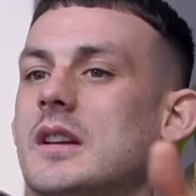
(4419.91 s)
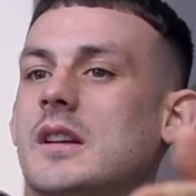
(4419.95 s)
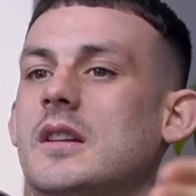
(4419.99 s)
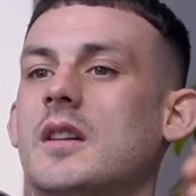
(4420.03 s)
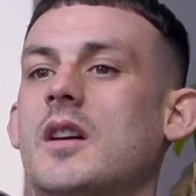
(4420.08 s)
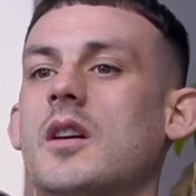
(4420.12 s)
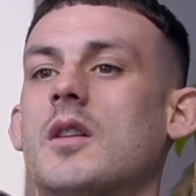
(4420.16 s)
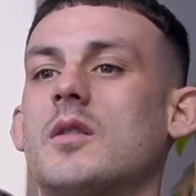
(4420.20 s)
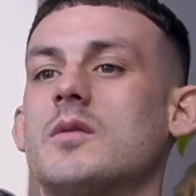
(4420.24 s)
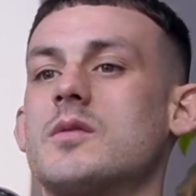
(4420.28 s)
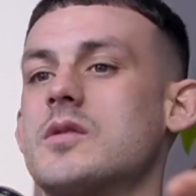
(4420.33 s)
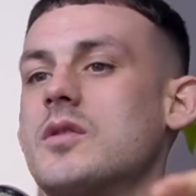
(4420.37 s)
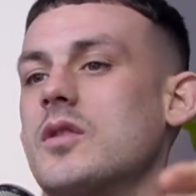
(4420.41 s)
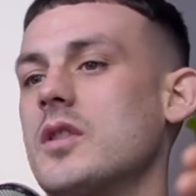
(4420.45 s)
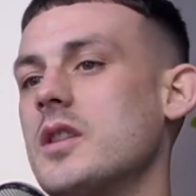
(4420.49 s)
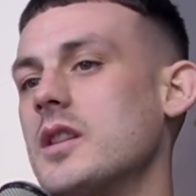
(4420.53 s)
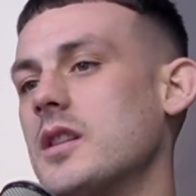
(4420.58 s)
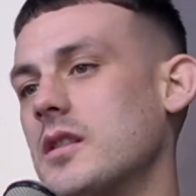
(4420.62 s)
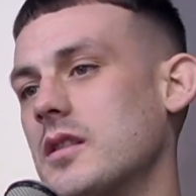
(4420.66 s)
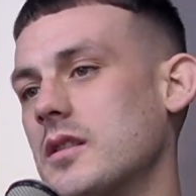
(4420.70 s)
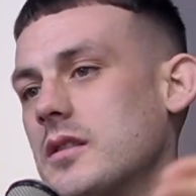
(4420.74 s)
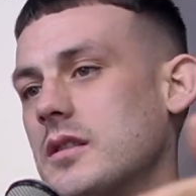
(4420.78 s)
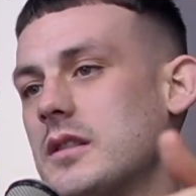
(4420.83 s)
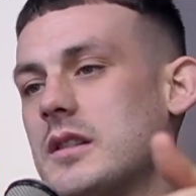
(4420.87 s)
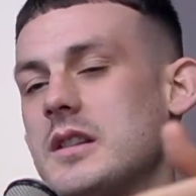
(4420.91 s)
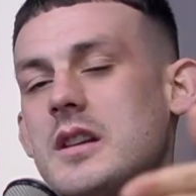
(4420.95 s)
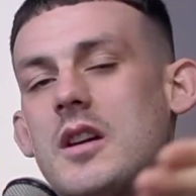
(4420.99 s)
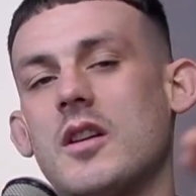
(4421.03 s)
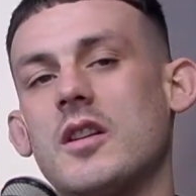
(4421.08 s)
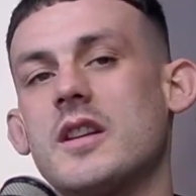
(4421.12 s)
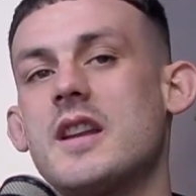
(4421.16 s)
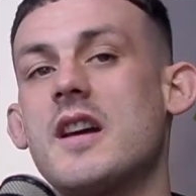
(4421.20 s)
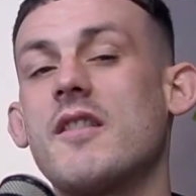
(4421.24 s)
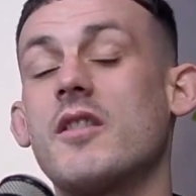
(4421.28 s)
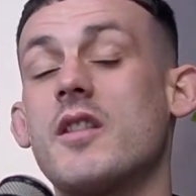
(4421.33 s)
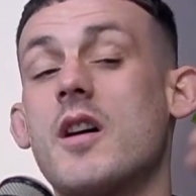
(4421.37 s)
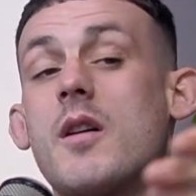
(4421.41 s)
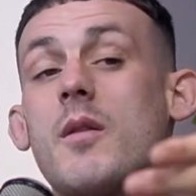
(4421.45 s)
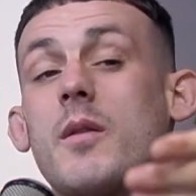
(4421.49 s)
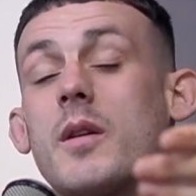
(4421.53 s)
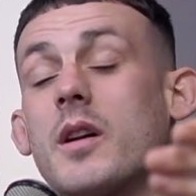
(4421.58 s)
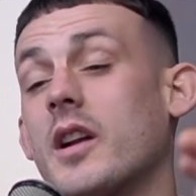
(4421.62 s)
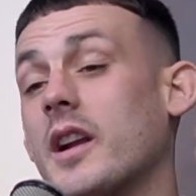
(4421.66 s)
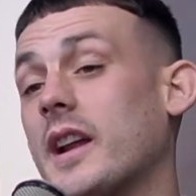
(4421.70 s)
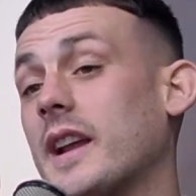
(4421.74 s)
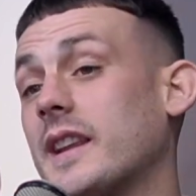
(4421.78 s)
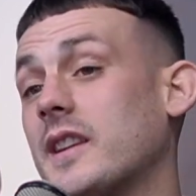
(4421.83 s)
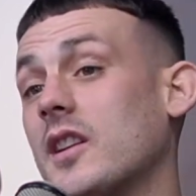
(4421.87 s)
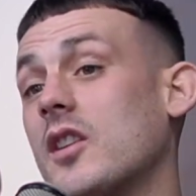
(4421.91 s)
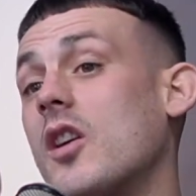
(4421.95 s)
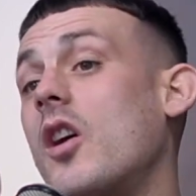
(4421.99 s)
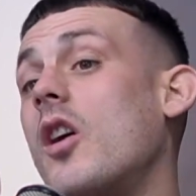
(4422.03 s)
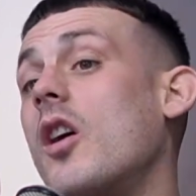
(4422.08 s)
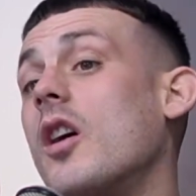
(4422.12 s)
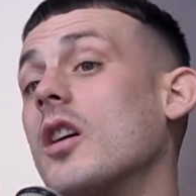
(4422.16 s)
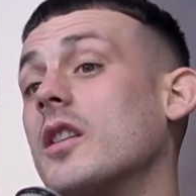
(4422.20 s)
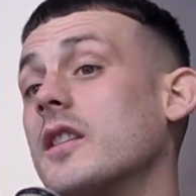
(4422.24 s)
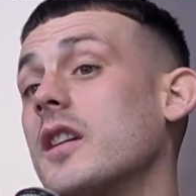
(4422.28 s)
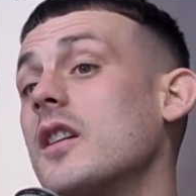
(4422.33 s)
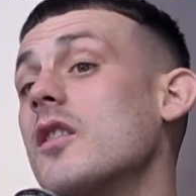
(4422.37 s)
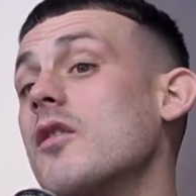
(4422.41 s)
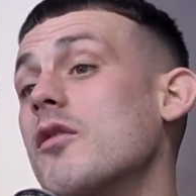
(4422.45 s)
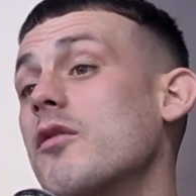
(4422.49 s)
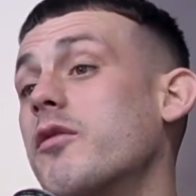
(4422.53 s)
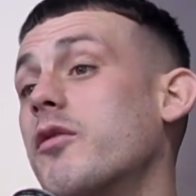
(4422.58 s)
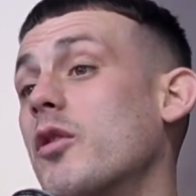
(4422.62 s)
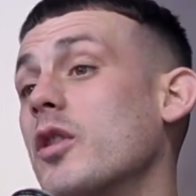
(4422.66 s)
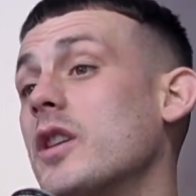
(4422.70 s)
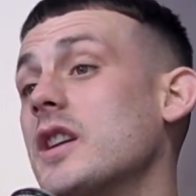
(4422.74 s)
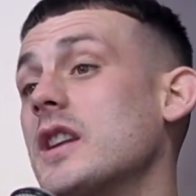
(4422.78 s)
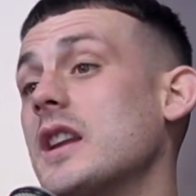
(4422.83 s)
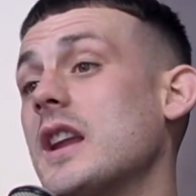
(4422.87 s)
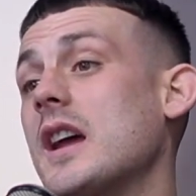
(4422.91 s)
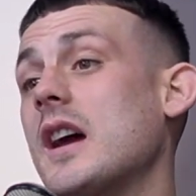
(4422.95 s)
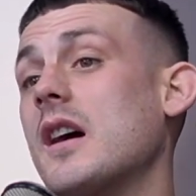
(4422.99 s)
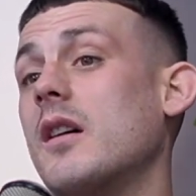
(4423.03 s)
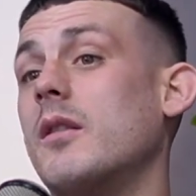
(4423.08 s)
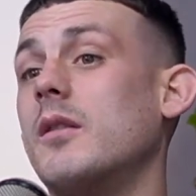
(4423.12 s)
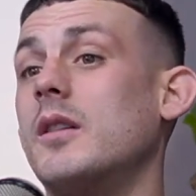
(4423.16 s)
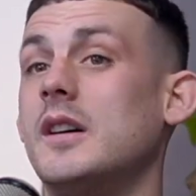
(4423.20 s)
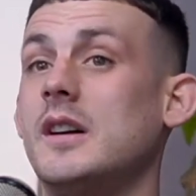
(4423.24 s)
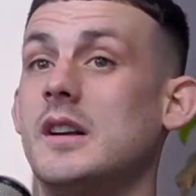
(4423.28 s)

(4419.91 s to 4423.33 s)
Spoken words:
I was like, I never know when I'm going to get the call to do a fight now.